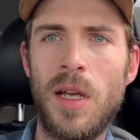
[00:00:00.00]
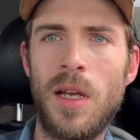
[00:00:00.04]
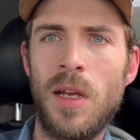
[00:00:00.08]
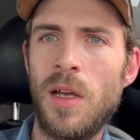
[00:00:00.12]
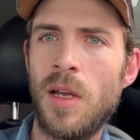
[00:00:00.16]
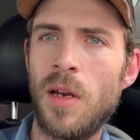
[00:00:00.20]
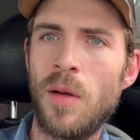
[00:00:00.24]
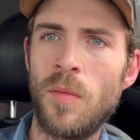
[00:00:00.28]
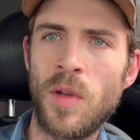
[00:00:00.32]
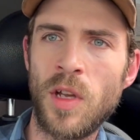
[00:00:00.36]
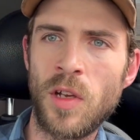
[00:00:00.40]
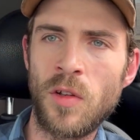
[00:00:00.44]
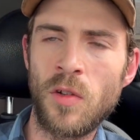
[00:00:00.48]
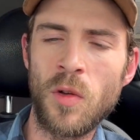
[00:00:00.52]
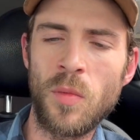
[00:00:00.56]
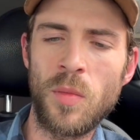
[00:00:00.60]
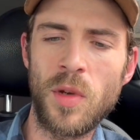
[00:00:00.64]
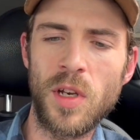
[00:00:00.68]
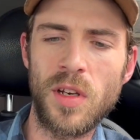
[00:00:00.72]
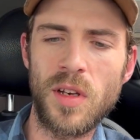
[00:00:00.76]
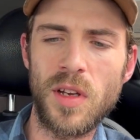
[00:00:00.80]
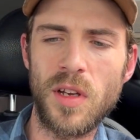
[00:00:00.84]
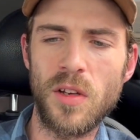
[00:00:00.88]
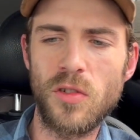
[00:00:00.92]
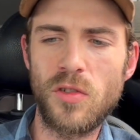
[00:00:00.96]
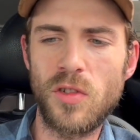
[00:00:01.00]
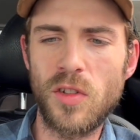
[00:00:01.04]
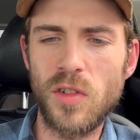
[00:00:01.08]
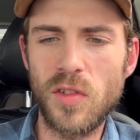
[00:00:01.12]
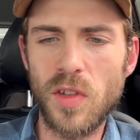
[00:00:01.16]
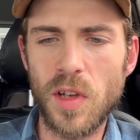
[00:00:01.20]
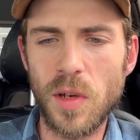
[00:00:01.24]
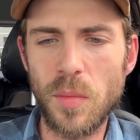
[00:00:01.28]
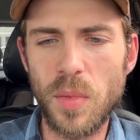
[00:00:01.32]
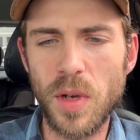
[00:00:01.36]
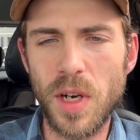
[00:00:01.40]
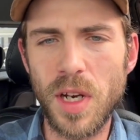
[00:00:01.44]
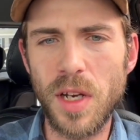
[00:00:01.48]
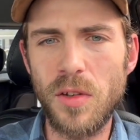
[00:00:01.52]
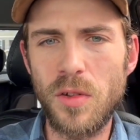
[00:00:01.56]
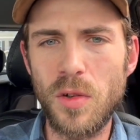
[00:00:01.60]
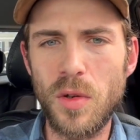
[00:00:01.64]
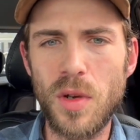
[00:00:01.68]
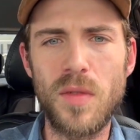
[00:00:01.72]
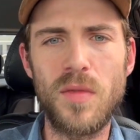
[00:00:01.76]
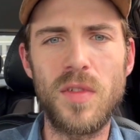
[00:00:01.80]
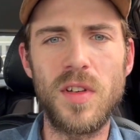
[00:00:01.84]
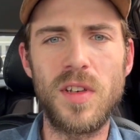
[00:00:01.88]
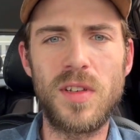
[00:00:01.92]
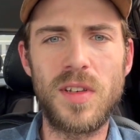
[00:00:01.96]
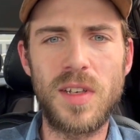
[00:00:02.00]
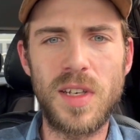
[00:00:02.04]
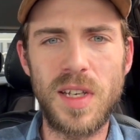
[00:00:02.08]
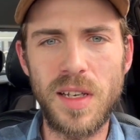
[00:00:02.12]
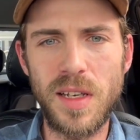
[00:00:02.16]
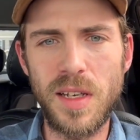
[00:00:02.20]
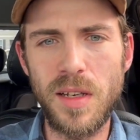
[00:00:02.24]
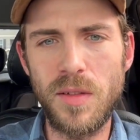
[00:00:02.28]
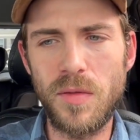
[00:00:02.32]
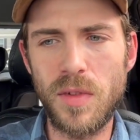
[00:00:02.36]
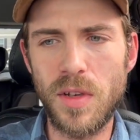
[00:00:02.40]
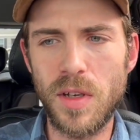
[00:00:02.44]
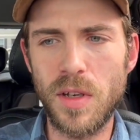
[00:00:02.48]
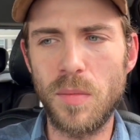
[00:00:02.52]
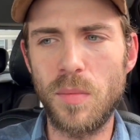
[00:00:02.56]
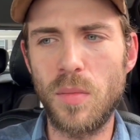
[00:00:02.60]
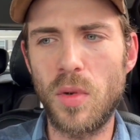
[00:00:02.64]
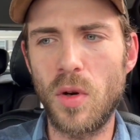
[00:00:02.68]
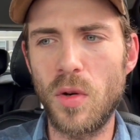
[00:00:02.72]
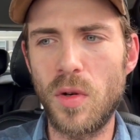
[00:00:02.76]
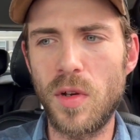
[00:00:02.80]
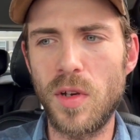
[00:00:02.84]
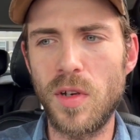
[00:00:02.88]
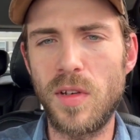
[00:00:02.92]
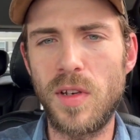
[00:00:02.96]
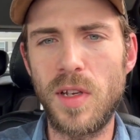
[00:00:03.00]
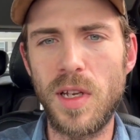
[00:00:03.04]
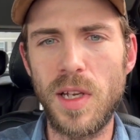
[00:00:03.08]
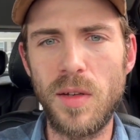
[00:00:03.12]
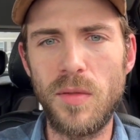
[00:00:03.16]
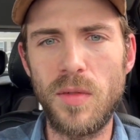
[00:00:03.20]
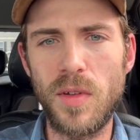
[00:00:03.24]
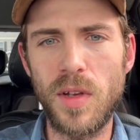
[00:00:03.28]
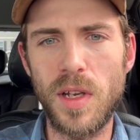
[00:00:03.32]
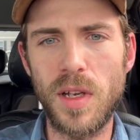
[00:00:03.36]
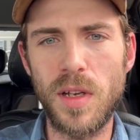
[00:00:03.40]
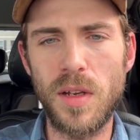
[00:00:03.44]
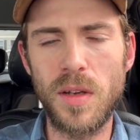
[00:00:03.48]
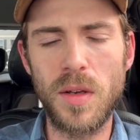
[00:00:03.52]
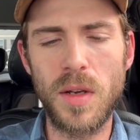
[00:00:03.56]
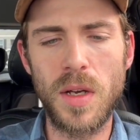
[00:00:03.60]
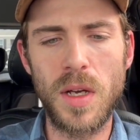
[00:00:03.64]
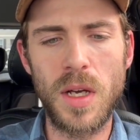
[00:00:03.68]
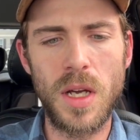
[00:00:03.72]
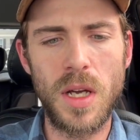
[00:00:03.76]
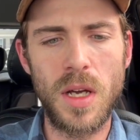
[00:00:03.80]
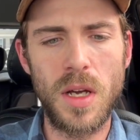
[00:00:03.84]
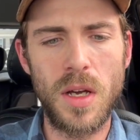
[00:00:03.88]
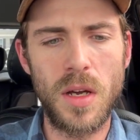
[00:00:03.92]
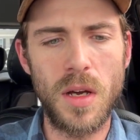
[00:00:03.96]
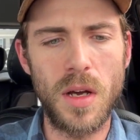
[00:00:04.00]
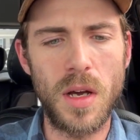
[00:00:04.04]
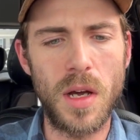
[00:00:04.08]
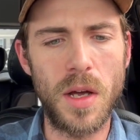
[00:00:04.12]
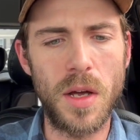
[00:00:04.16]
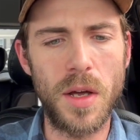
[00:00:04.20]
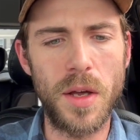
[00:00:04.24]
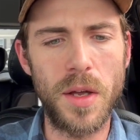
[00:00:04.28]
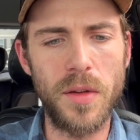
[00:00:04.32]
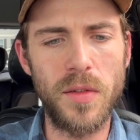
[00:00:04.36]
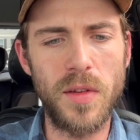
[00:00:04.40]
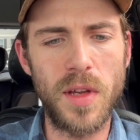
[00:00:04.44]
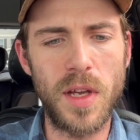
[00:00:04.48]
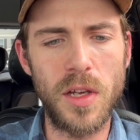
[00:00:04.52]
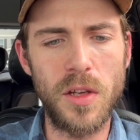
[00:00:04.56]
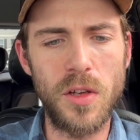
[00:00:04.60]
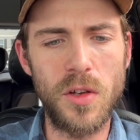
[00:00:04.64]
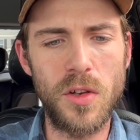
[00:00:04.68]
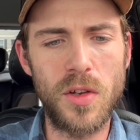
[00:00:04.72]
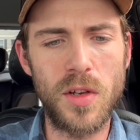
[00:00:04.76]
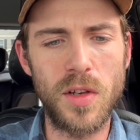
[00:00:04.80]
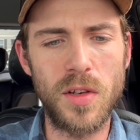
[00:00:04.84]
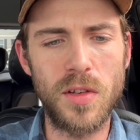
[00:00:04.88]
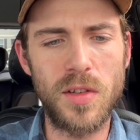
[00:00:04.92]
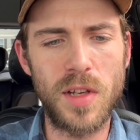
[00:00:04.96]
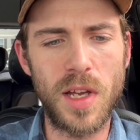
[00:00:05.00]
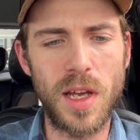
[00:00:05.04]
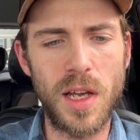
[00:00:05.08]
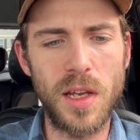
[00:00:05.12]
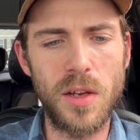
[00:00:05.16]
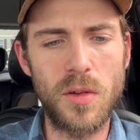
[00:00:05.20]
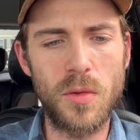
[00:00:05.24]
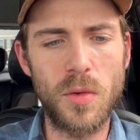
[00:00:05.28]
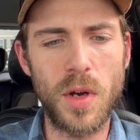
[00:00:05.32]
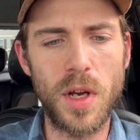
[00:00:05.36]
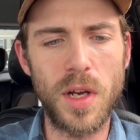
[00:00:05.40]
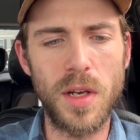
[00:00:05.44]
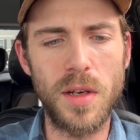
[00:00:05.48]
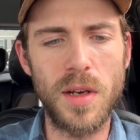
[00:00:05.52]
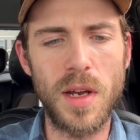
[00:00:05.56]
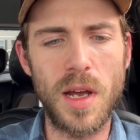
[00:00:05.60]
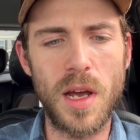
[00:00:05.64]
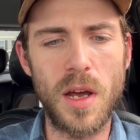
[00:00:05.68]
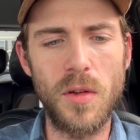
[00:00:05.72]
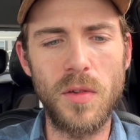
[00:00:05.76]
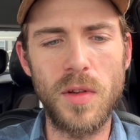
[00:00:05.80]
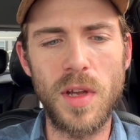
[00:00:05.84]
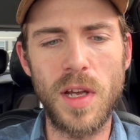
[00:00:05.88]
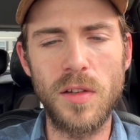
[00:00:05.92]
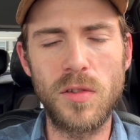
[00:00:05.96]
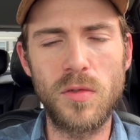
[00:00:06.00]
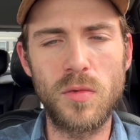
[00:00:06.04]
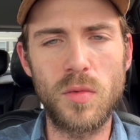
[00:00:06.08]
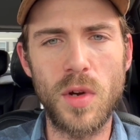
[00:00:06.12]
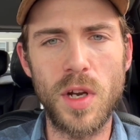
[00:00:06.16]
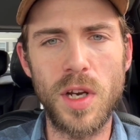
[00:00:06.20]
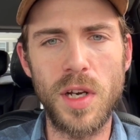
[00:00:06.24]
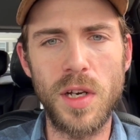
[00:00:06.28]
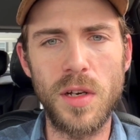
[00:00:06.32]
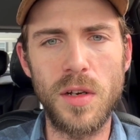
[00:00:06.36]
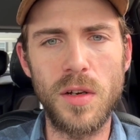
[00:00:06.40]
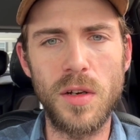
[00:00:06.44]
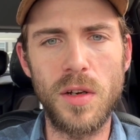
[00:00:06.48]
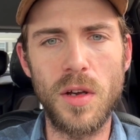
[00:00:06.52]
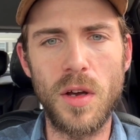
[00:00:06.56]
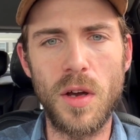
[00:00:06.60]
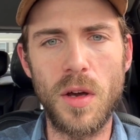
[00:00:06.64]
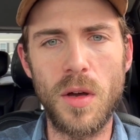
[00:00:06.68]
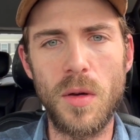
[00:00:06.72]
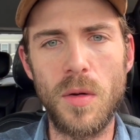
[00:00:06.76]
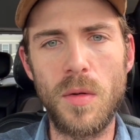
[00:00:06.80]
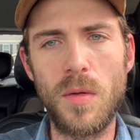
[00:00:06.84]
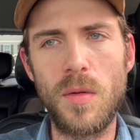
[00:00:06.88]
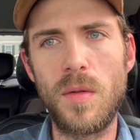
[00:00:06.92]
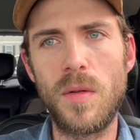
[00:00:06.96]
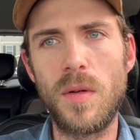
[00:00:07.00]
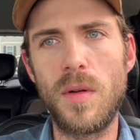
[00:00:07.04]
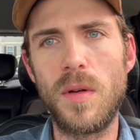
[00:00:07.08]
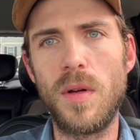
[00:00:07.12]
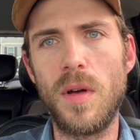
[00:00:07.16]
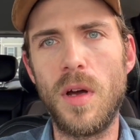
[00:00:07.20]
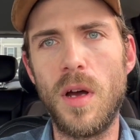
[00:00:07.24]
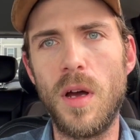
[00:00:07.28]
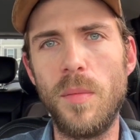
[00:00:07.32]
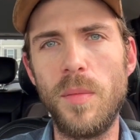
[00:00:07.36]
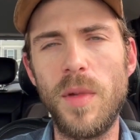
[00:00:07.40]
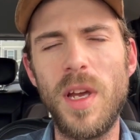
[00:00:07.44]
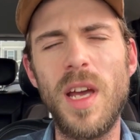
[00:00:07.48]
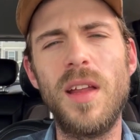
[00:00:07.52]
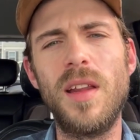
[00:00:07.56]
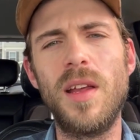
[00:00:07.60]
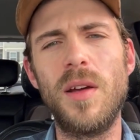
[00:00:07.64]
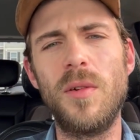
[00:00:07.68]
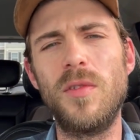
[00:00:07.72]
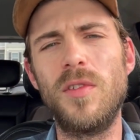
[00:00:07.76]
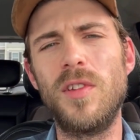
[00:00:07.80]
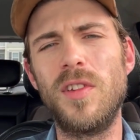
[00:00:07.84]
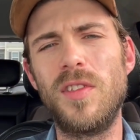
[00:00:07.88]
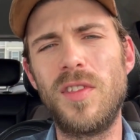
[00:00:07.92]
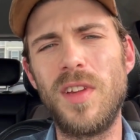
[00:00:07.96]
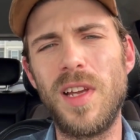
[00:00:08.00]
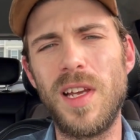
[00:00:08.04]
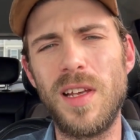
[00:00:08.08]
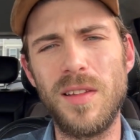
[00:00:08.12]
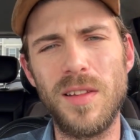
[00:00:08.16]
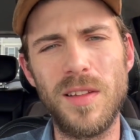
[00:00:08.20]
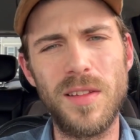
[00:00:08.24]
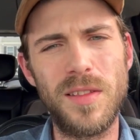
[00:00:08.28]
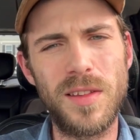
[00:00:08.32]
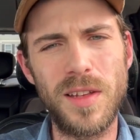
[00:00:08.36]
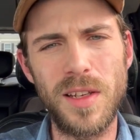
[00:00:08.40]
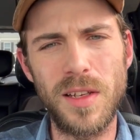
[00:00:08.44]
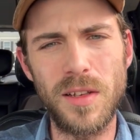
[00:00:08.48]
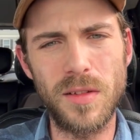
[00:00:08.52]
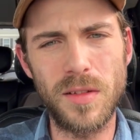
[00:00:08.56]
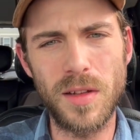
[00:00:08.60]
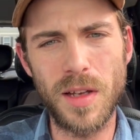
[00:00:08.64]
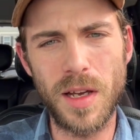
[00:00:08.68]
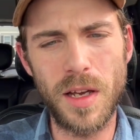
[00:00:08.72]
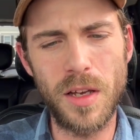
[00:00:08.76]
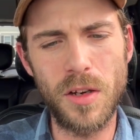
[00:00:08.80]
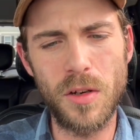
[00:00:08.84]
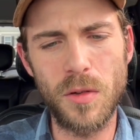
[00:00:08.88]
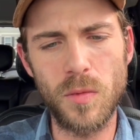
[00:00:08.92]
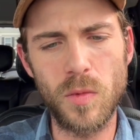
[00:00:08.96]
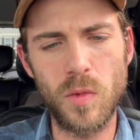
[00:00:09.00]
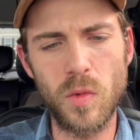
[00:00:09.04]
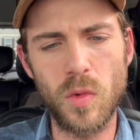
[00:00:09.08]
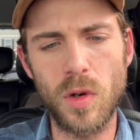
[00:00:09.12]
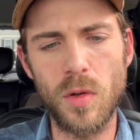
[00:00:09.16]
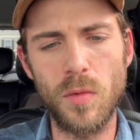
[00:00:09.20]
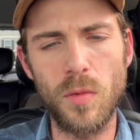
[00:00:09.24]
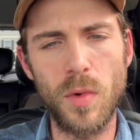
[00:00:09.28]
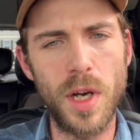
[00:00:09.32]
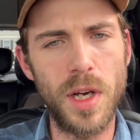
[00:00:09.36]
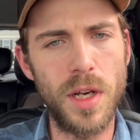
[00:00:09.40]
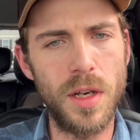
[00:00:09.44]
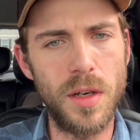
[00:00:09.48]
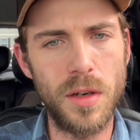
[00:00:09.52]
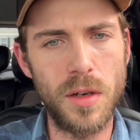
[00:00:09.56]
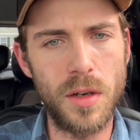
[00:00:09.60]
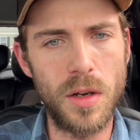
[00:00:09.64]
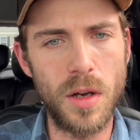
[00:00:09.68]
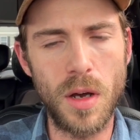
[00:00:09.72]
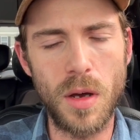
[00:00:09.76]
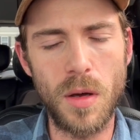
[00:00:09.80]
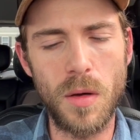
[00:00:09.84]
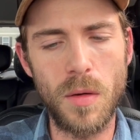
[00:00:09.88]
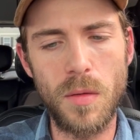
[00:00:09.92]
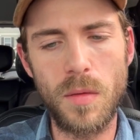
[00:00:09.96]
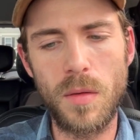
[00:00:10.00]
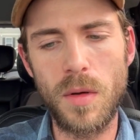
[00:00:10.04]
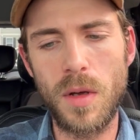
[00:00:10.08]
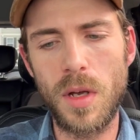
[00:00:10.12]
I'm like, no big deal. She's like, but I do have a TV, a broken TV, that you can take right now. That's ready to go. Yeah, that was the thing. The items weren't ready to go,